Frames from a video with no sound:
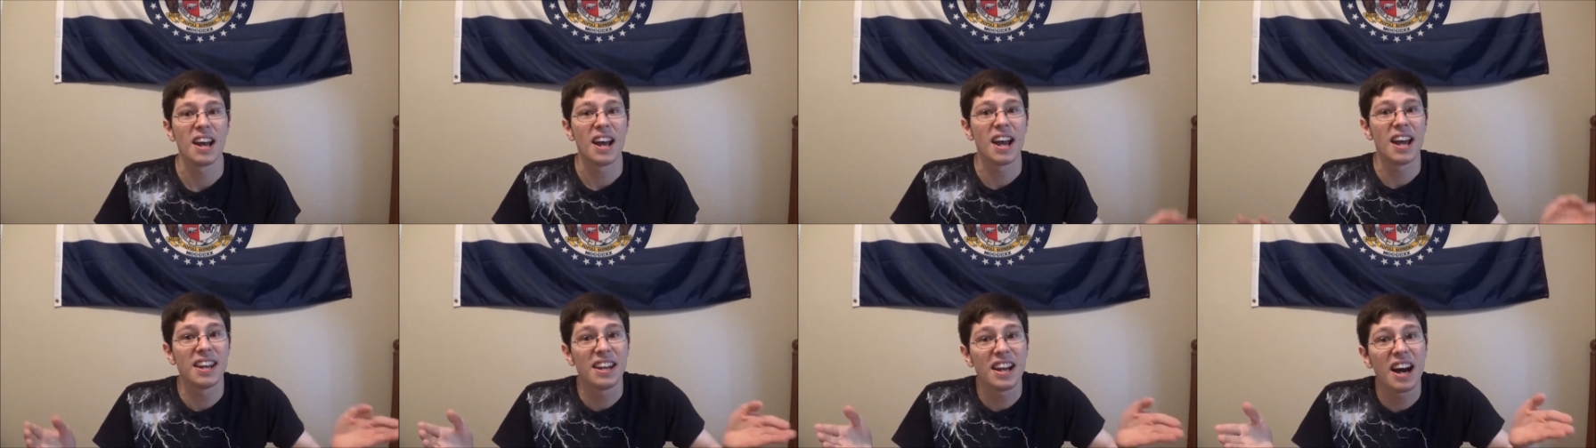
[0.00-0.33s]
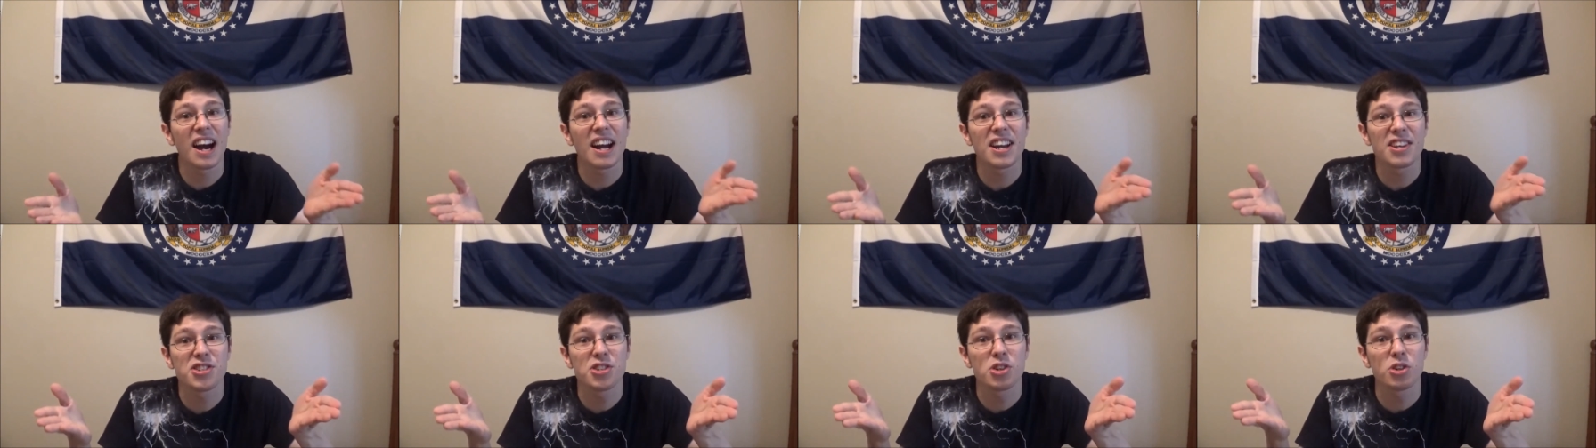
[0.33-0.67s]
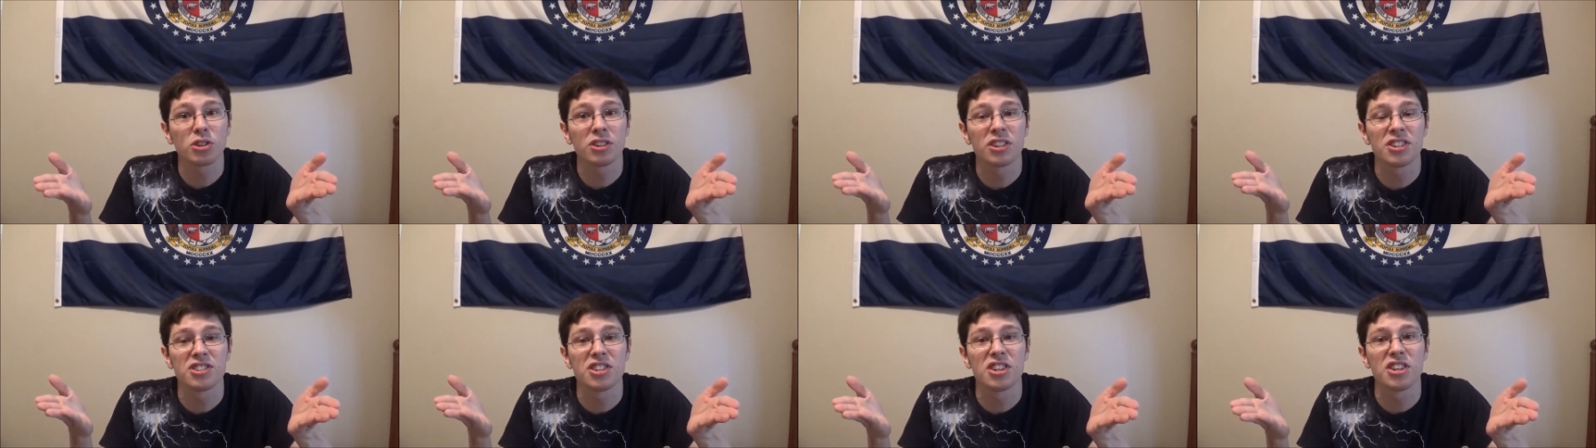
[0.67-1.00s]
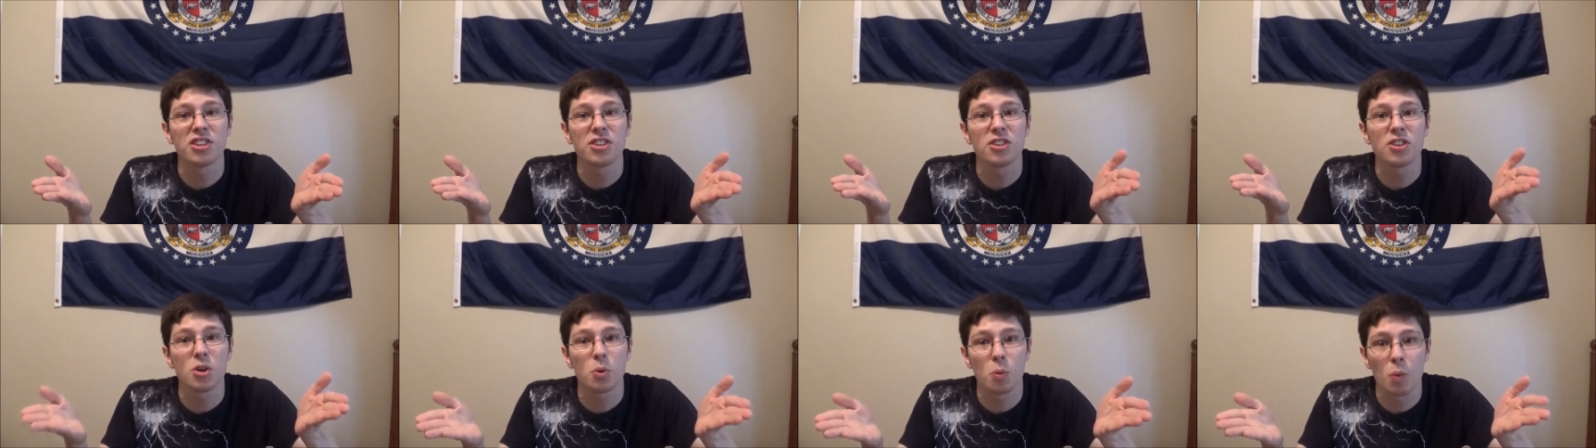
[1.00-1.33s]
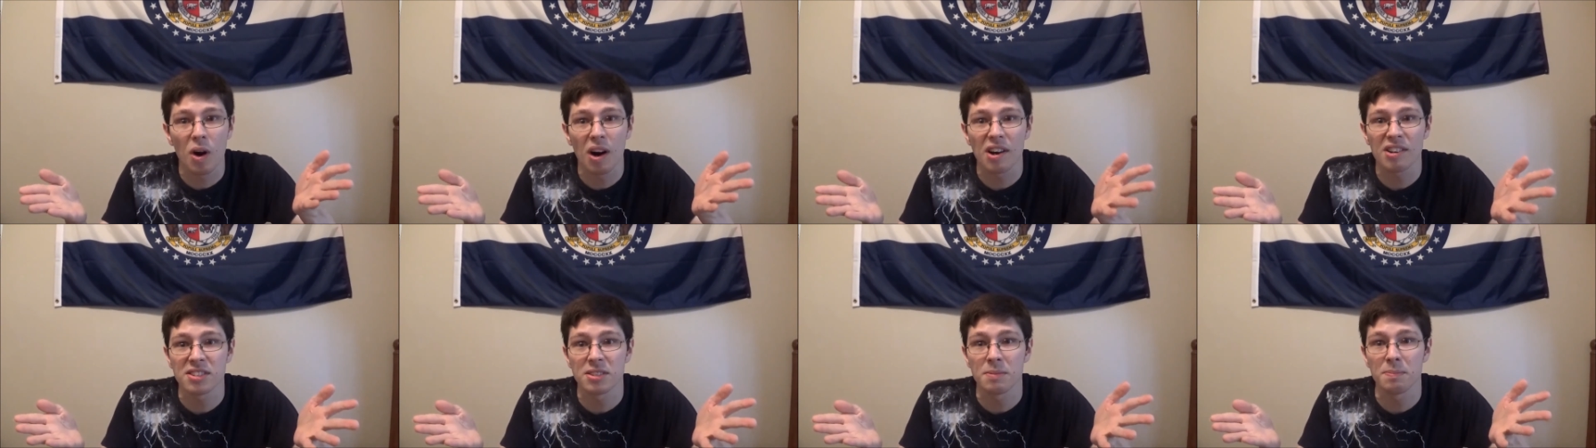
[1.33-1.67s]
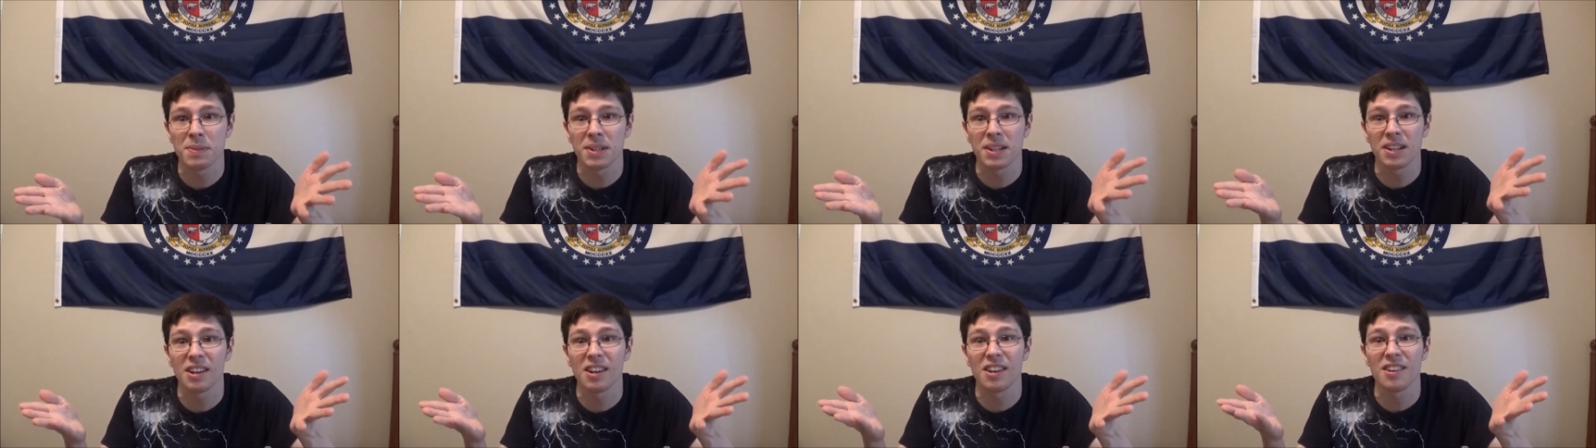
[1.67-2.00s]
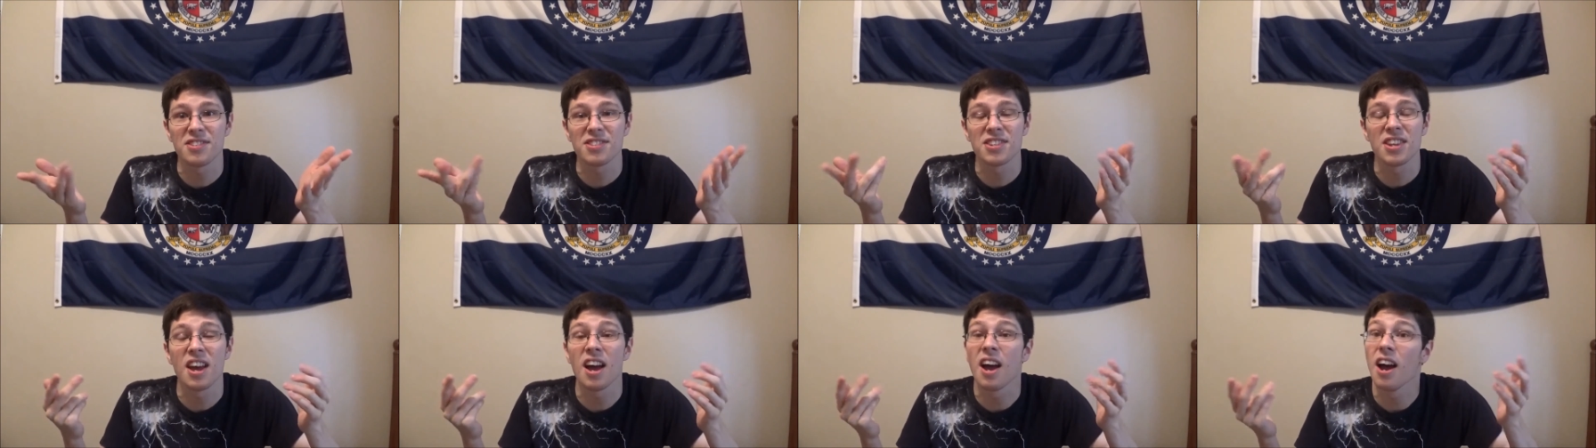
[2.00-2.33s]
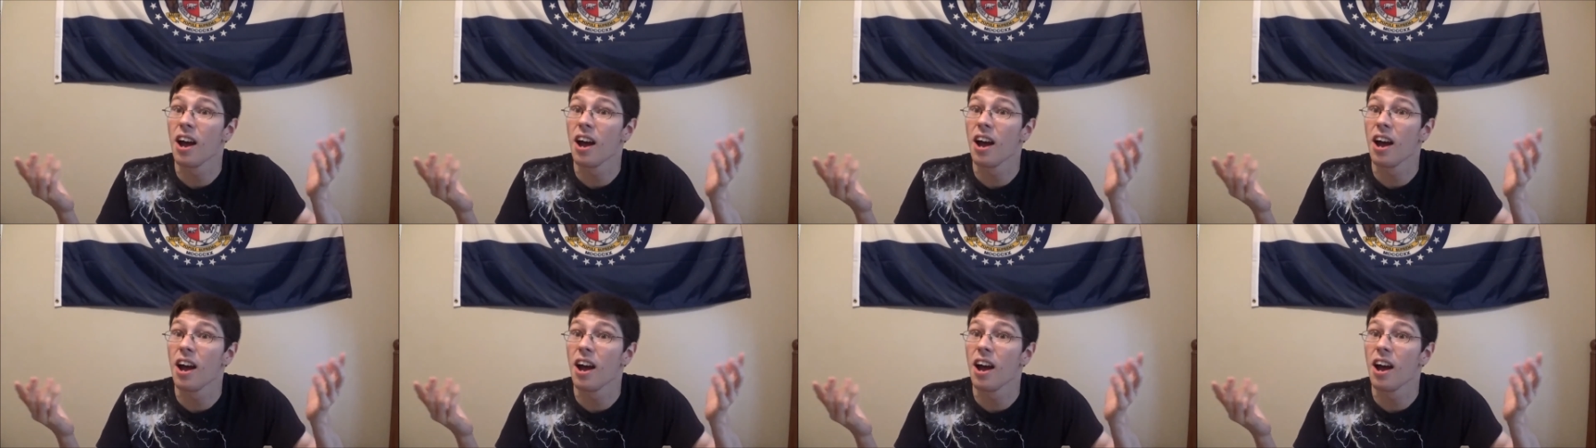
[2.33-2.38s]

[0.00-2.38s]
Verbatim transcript: and I still continue to watch them because